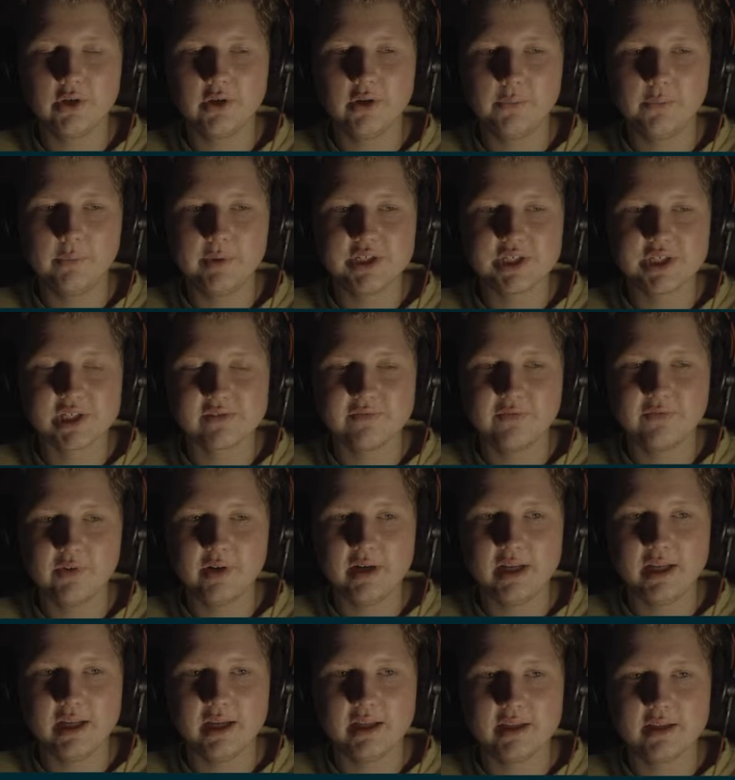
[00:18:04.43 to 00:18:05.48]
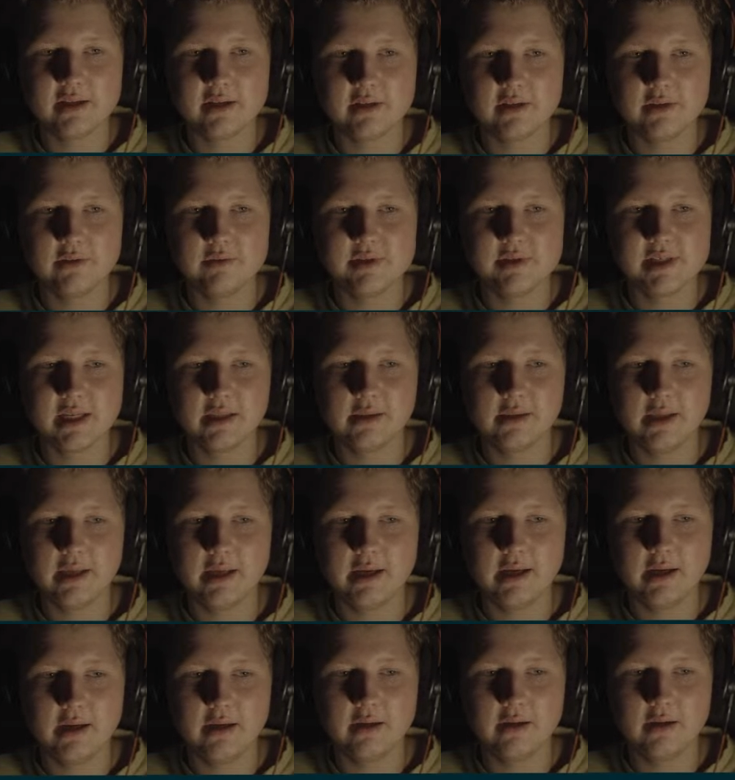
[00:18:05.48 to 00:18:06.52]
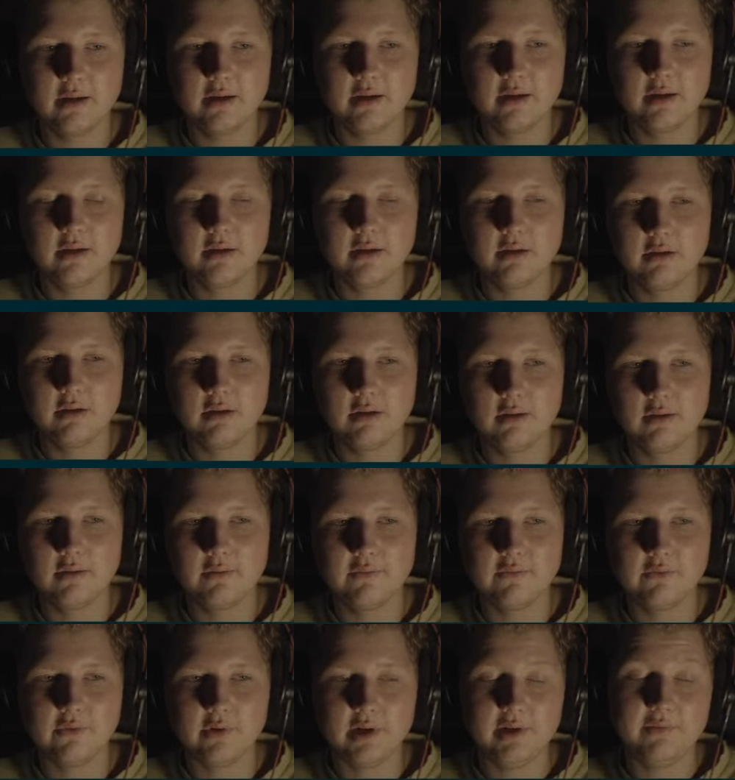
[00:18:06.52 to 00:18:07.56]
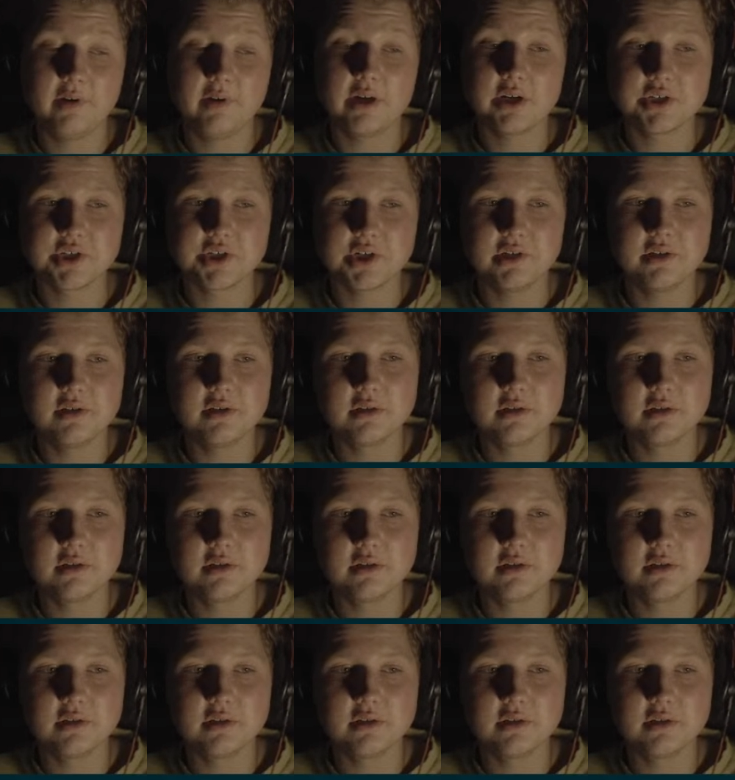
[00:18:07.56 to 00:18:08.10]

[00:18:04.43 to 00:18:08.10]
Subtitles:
we just free it using the free function.